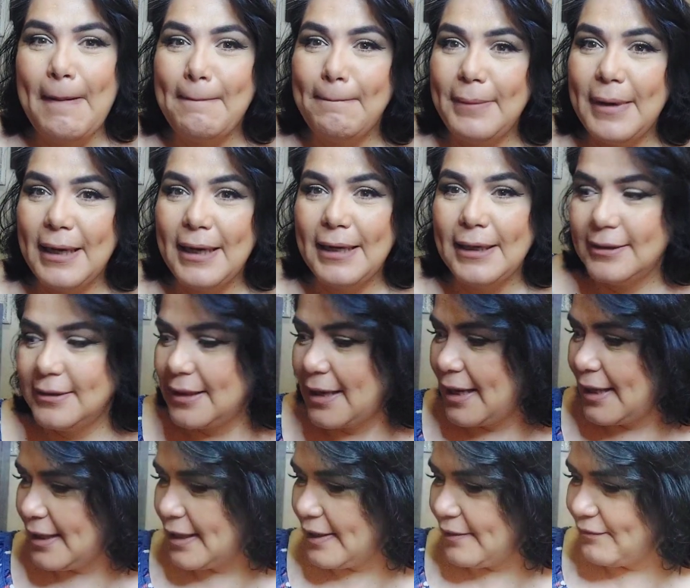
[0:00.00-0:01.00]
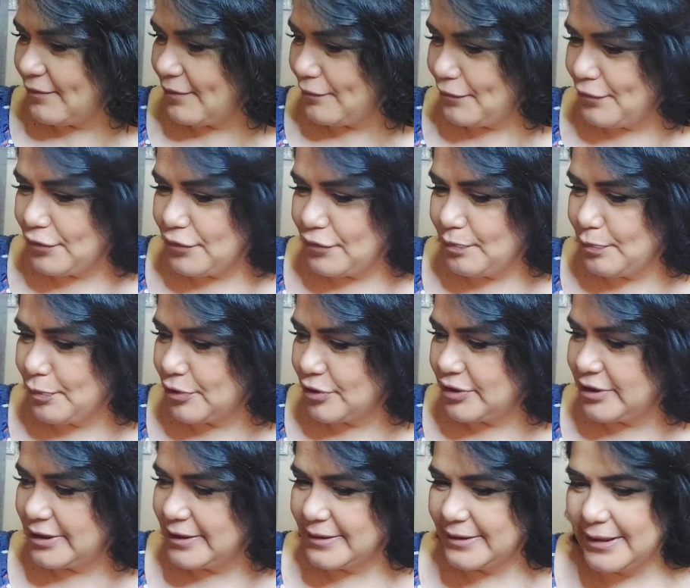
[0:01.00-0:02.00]
But I have a few
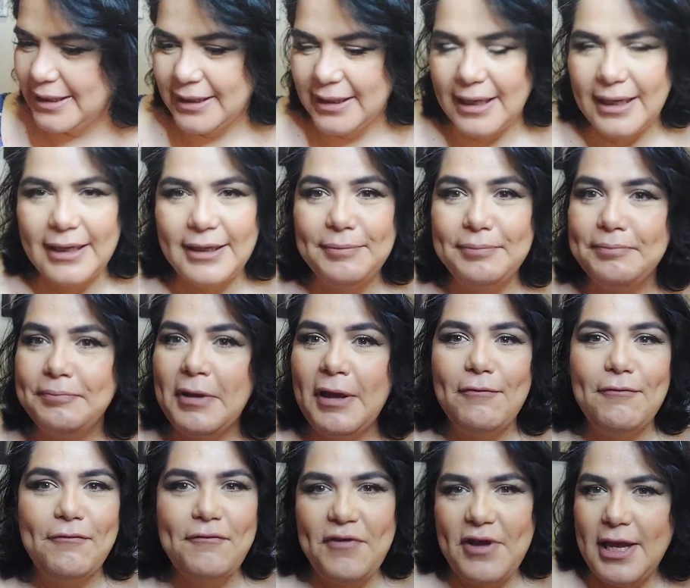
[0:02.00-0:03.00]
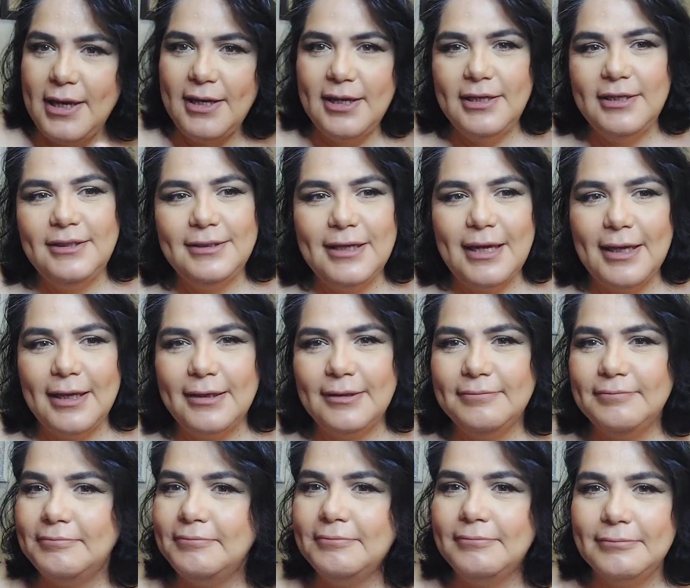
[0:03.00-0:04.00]
projects that I finish
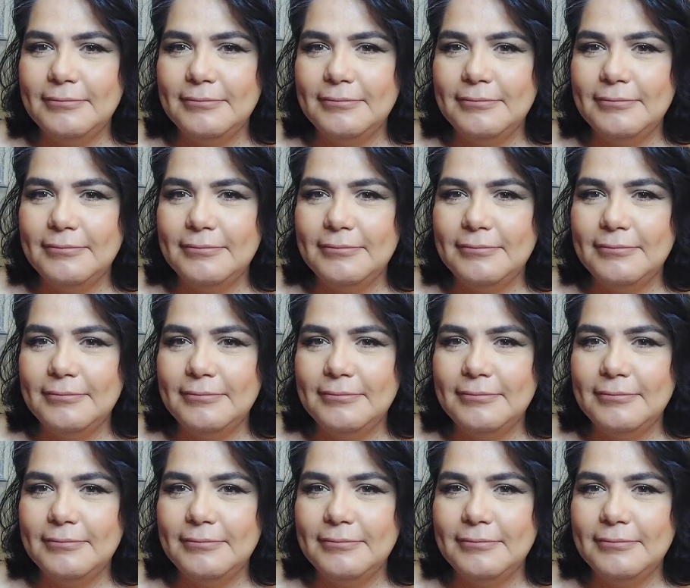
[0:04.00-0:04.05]
and